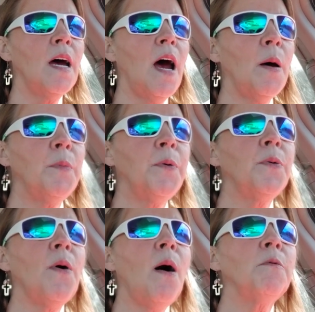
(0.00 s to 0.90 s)

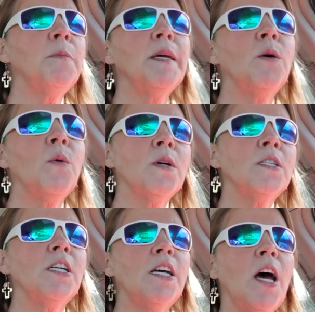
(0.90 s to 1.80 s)
I'm probably going
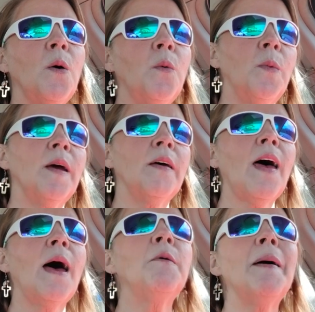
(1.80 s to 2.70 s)
to go with
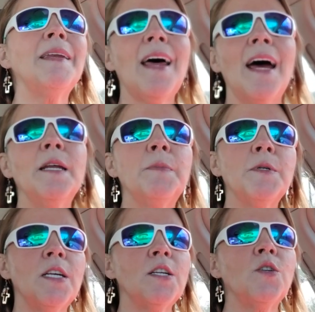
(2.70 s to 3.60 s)
I'm about
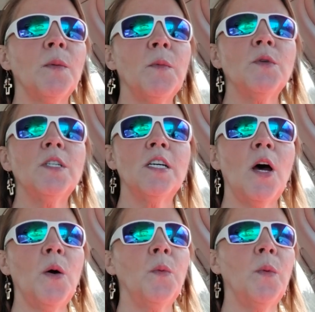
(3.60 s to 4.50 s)
90% sure I'm going to
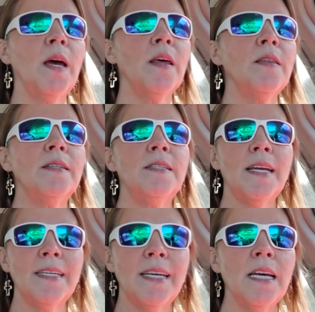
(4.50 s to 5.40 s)
go with
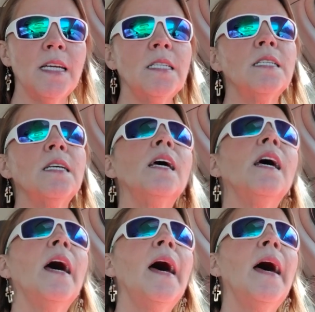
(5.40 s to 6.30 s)
dent kits
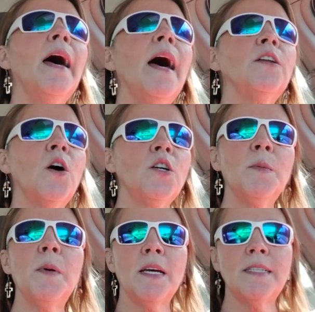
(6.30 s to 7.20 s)

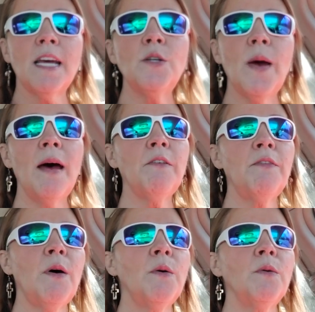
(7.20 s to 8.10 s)
largely because they do have a
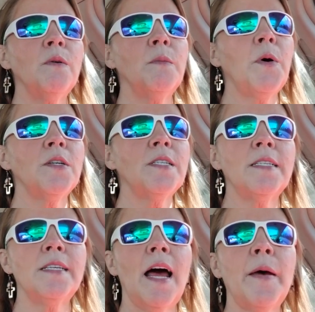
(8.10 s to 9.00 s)
phone
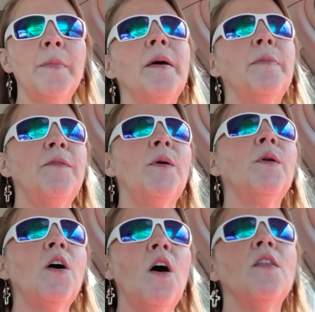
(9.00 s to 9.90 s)
process that I can pick up the phone
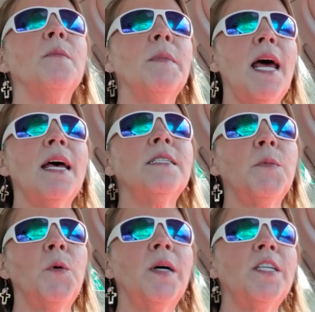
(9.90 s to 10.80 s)
and call them and ask
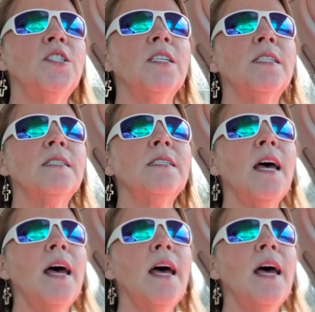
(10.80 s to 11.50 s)
them questions.